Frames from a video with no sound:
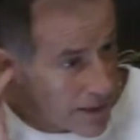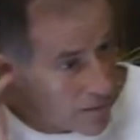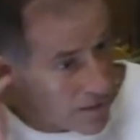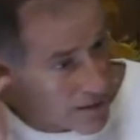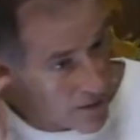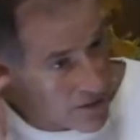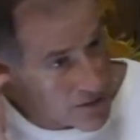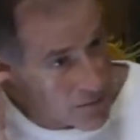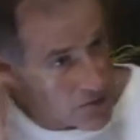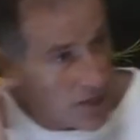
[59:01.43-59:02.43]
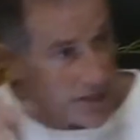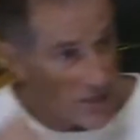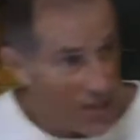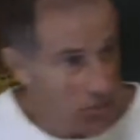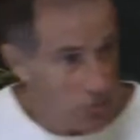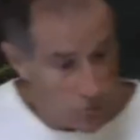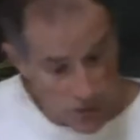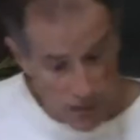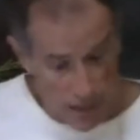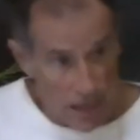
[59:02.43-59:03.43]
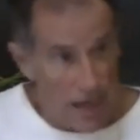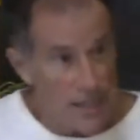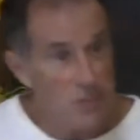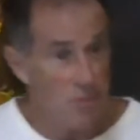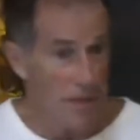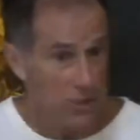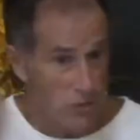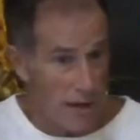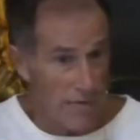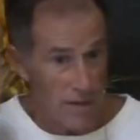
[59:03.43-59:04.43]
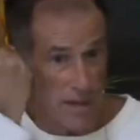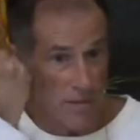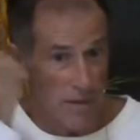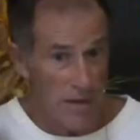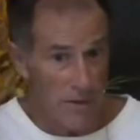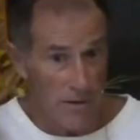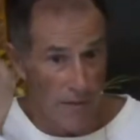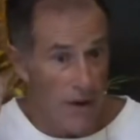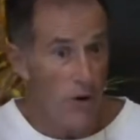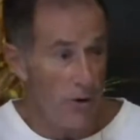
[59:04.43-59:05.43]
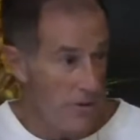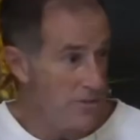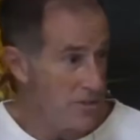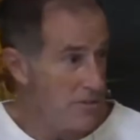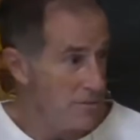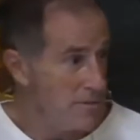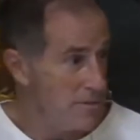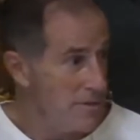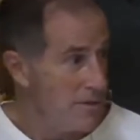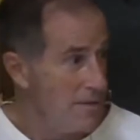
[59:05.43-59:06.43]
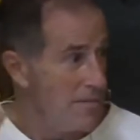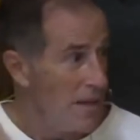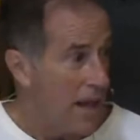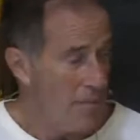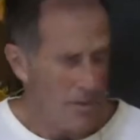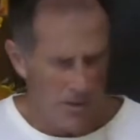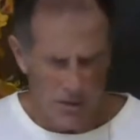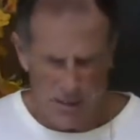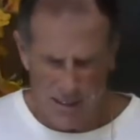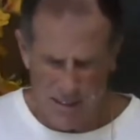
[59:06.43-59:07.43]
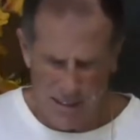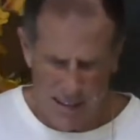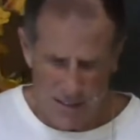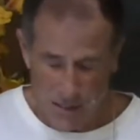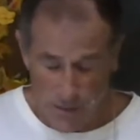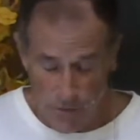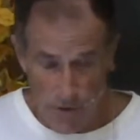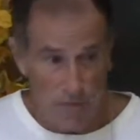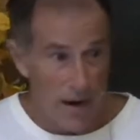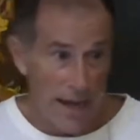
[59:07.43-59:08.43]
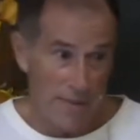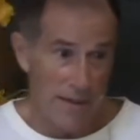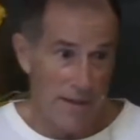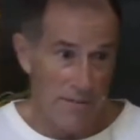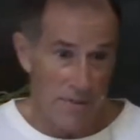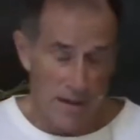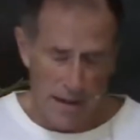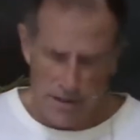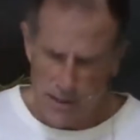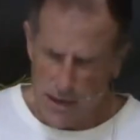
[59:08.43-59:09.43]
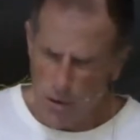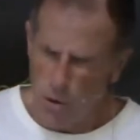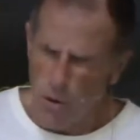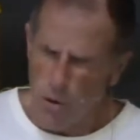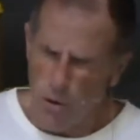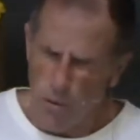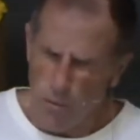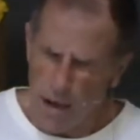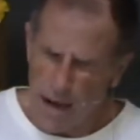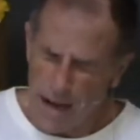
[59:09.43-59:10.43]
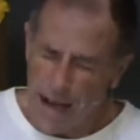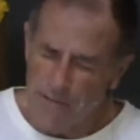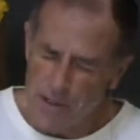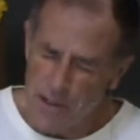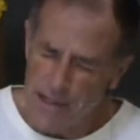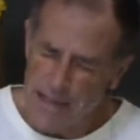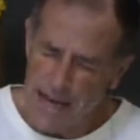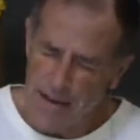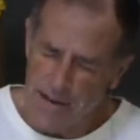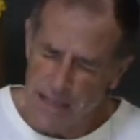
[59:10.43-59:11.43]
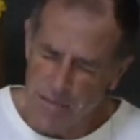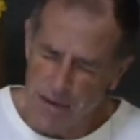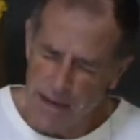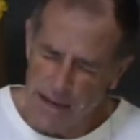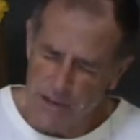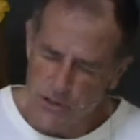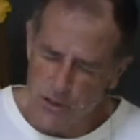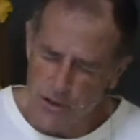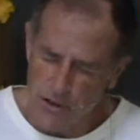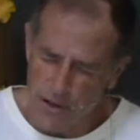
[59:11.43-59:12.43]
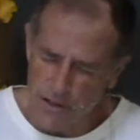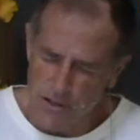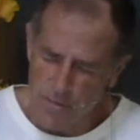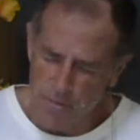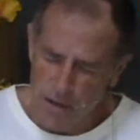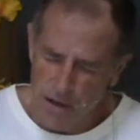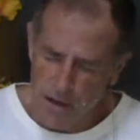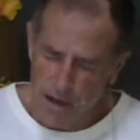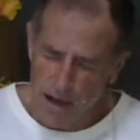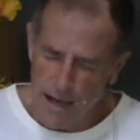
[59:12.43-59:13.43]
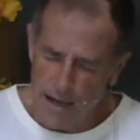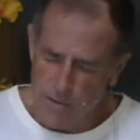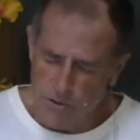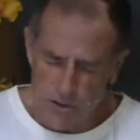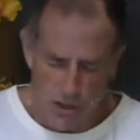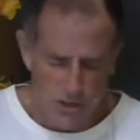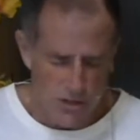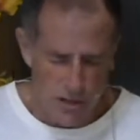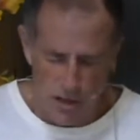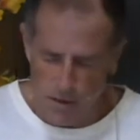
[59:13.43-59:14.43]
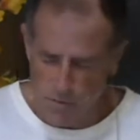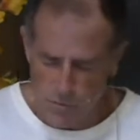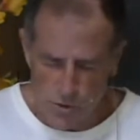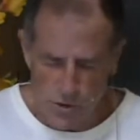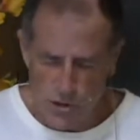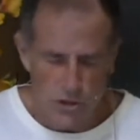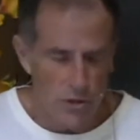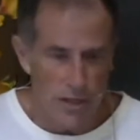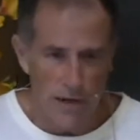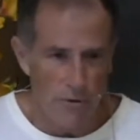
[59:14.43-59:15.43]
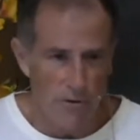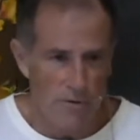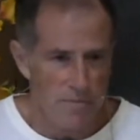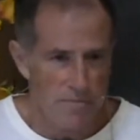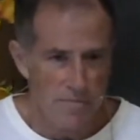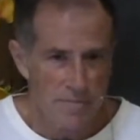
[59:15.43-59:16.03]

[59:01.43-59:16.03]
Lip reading: many, many years. It was like someone was taking an ice pick and driving it into my ear. That hurts. I mean, you kind of, if you ever had that, it's like, oh man, I have to lay down and keep my neck a certain direction. And it was just, you just couldn't get rid of it.